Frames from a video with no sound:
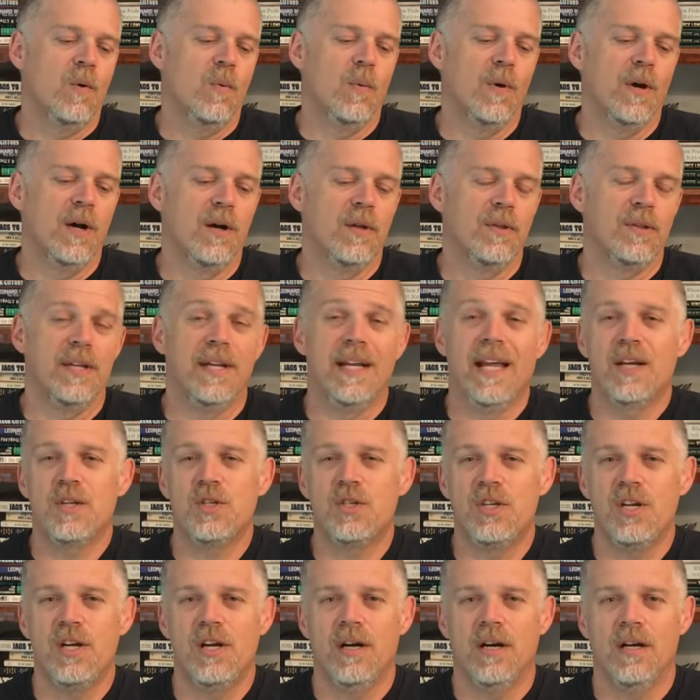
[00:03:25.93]
Well, the
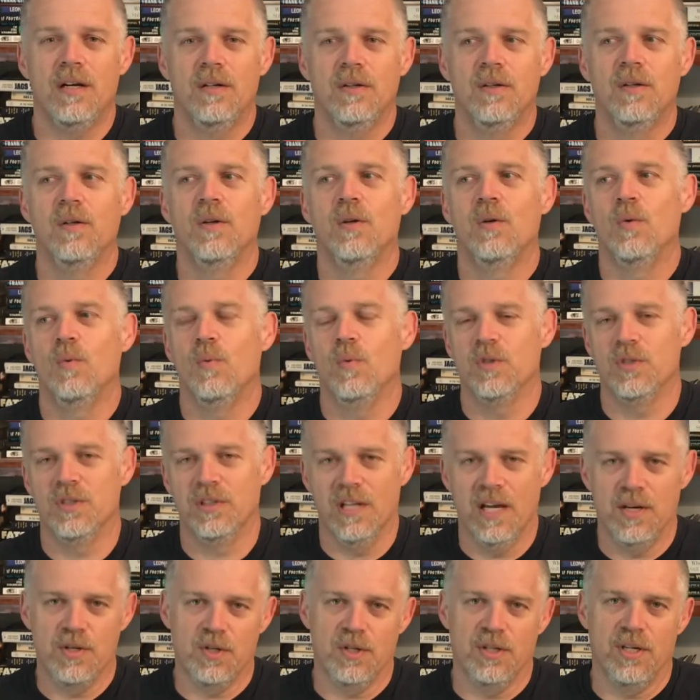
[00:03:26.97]
next year was
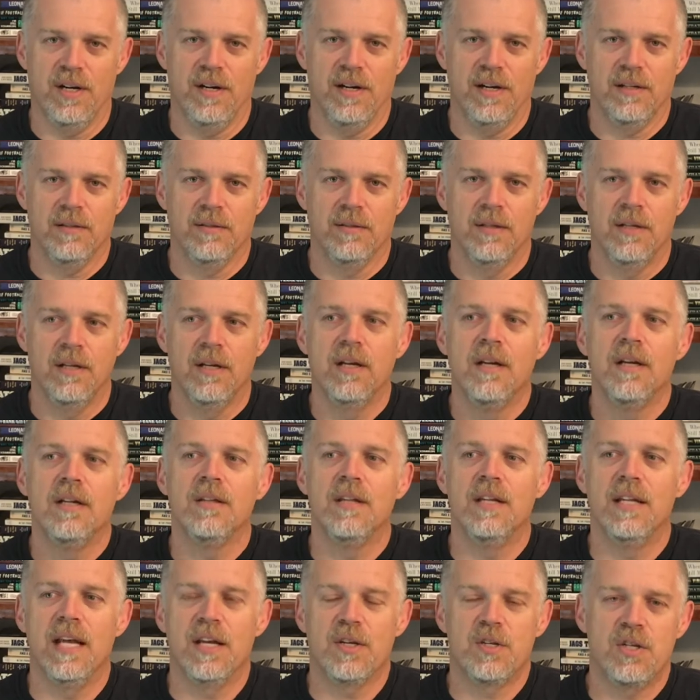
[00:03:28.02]
legendary.
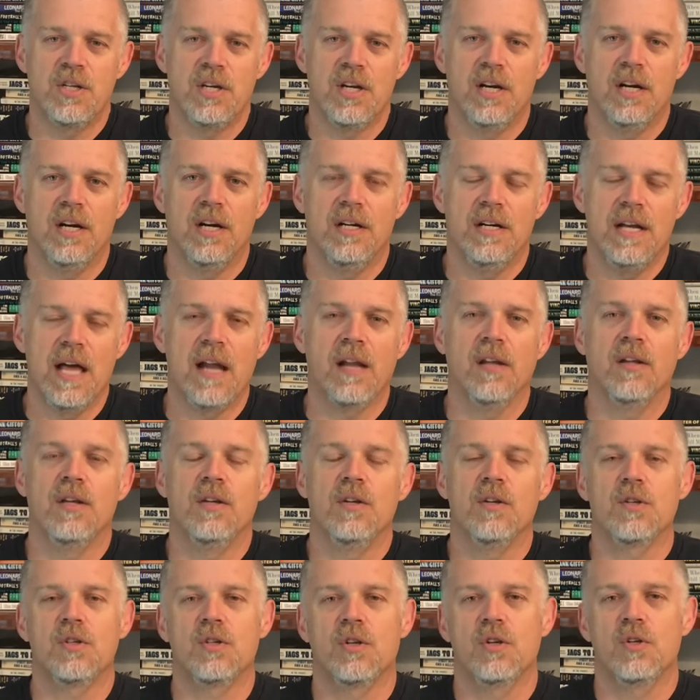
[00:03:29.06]
The next year, not only
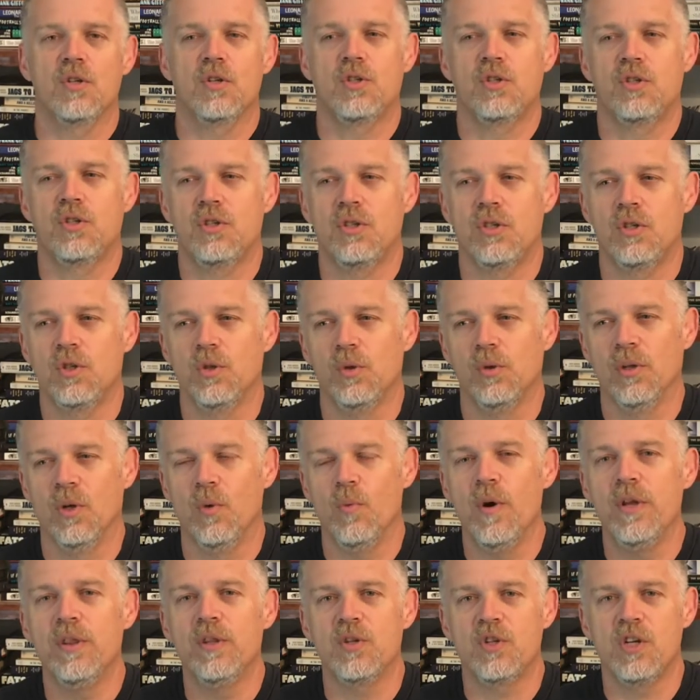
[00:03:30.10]
does Shula
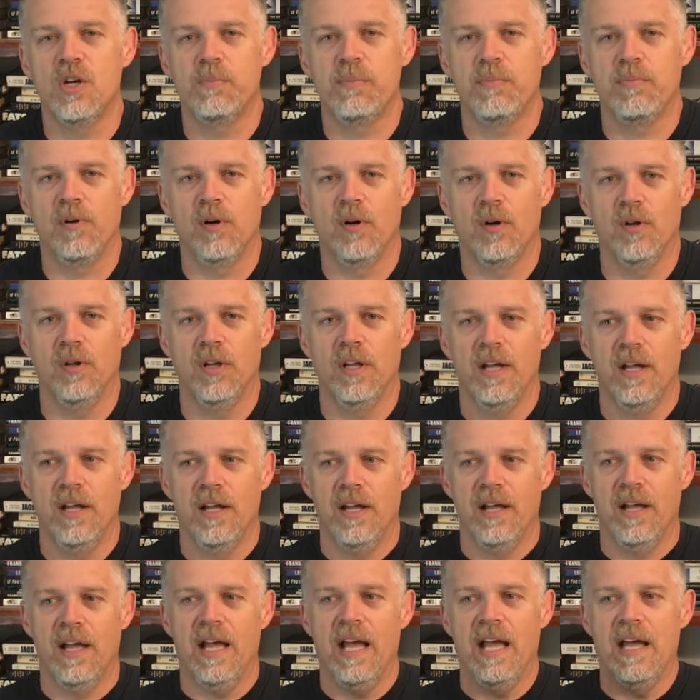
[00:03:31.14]
win the Super Bowl
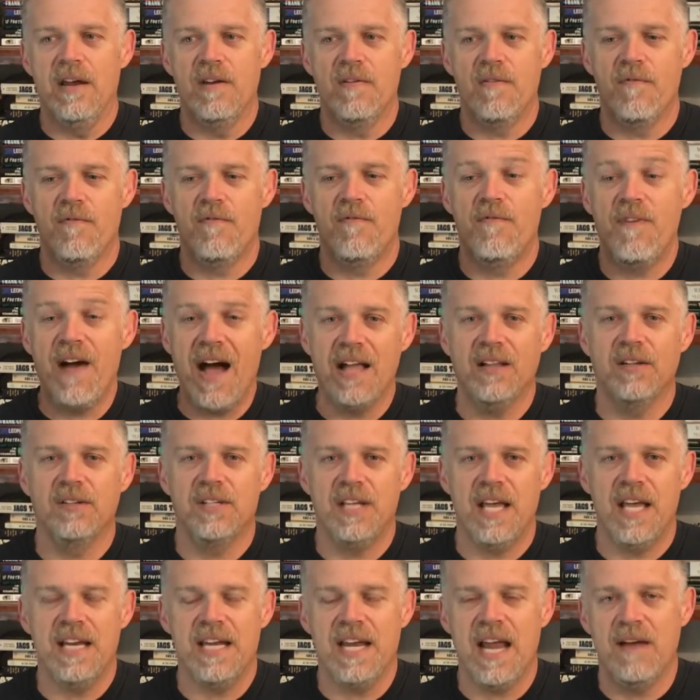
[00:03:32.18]
and
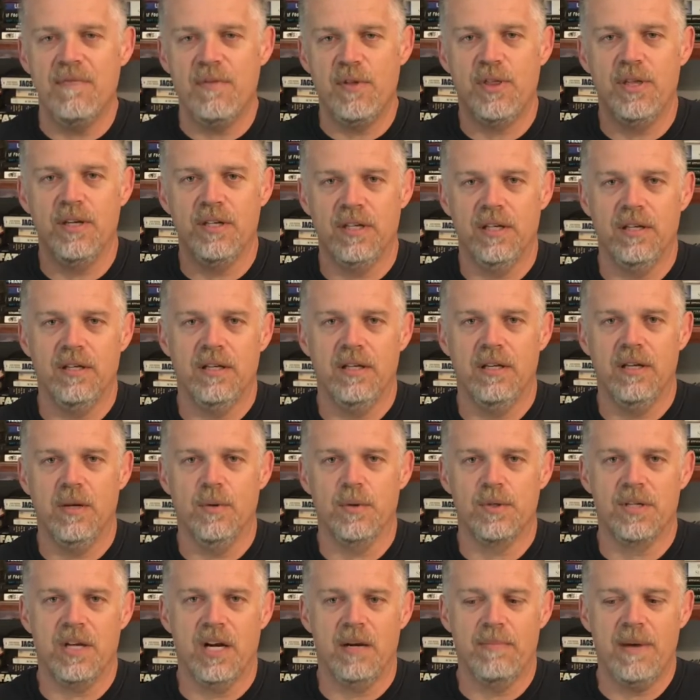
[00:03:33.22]
validate everything good
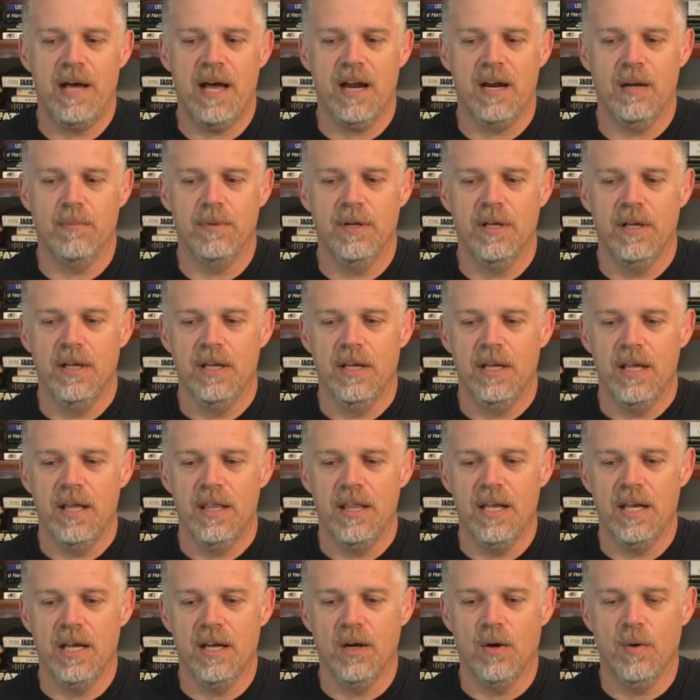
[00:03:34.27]
was said about him,
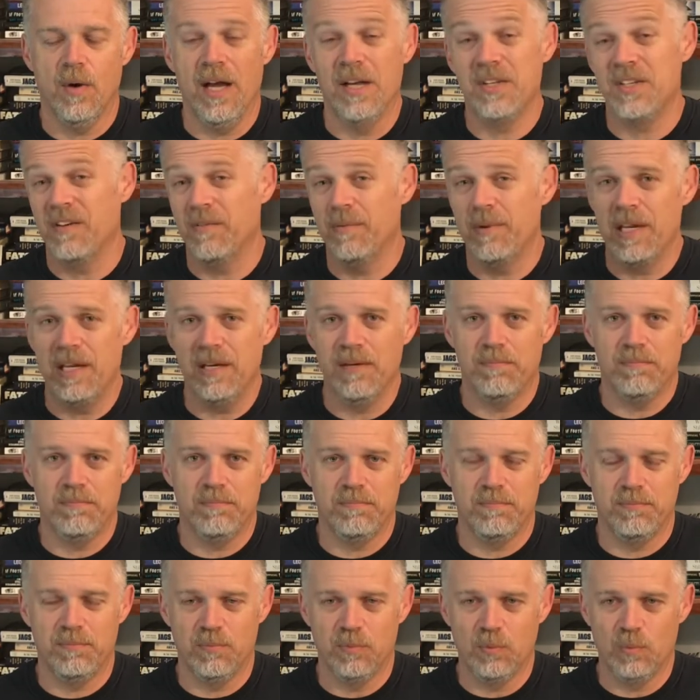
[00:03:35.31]
they go, as everybody
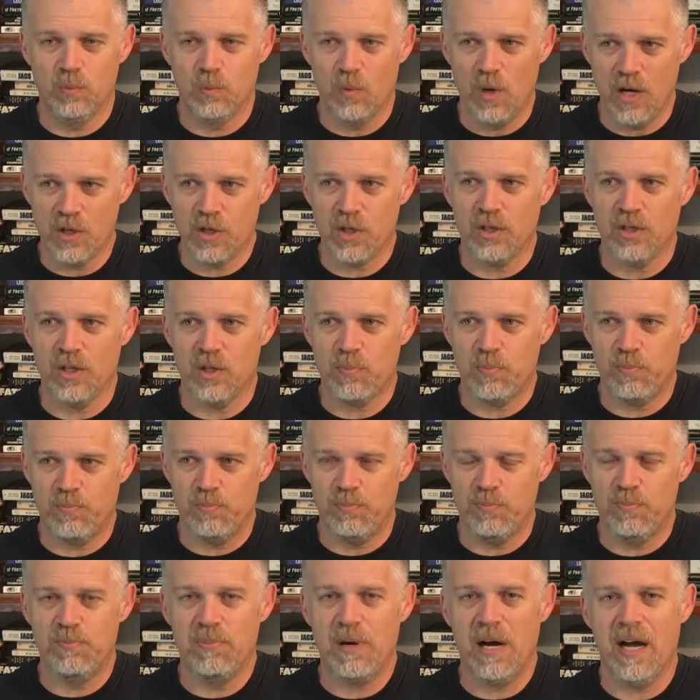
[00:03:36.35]
watching this
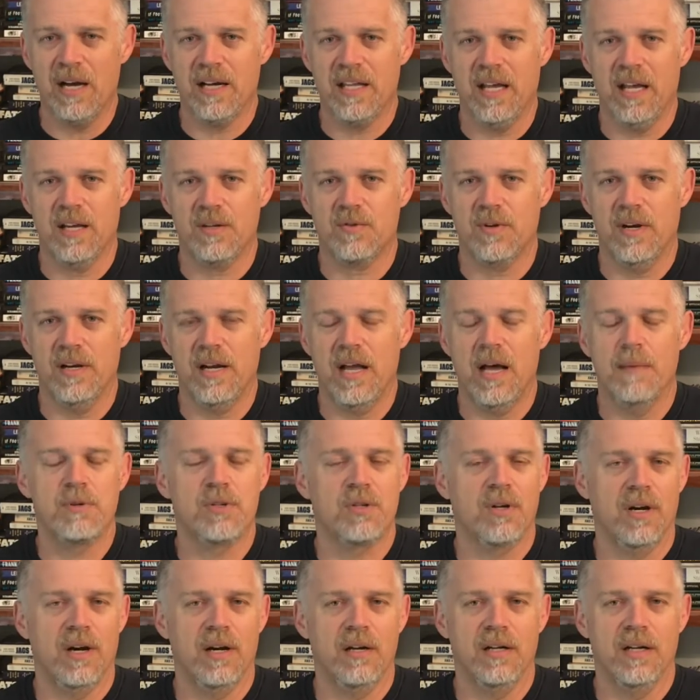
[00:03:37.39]
podcast right now, I'm
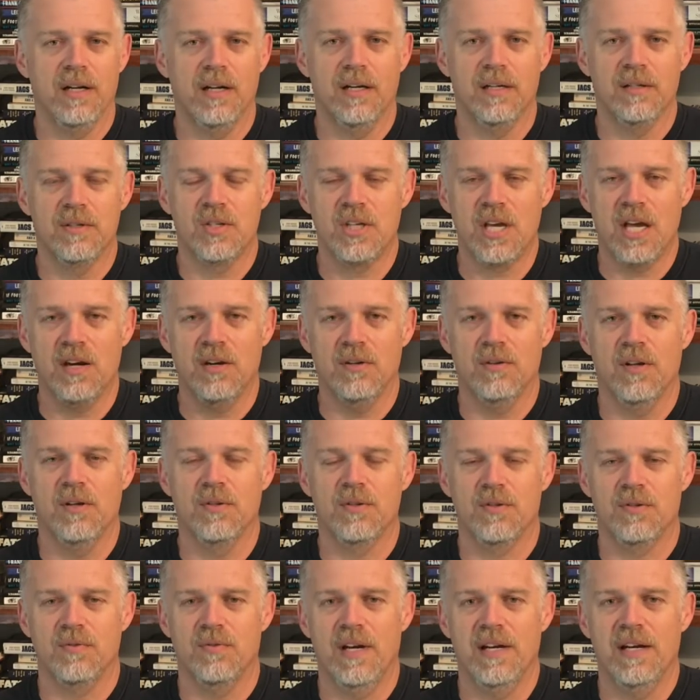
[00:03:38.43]
sorry, uh, channel
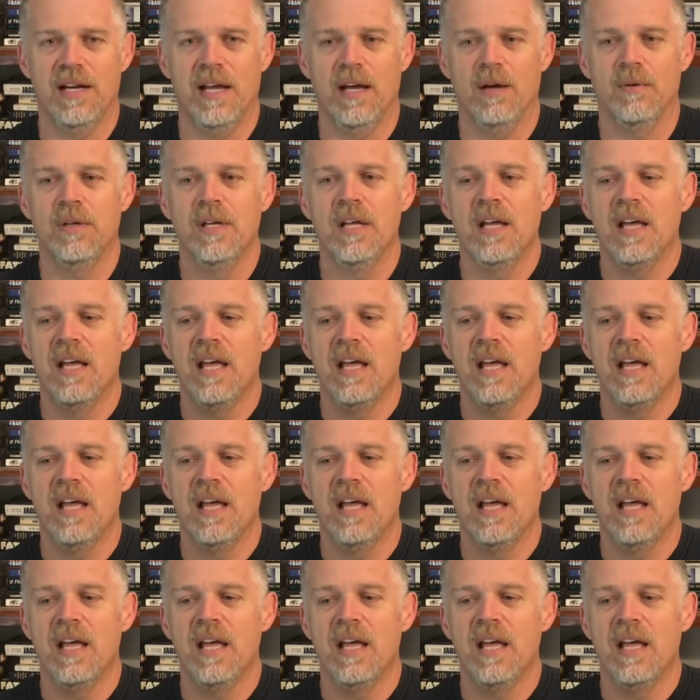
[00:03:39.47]
knows right now,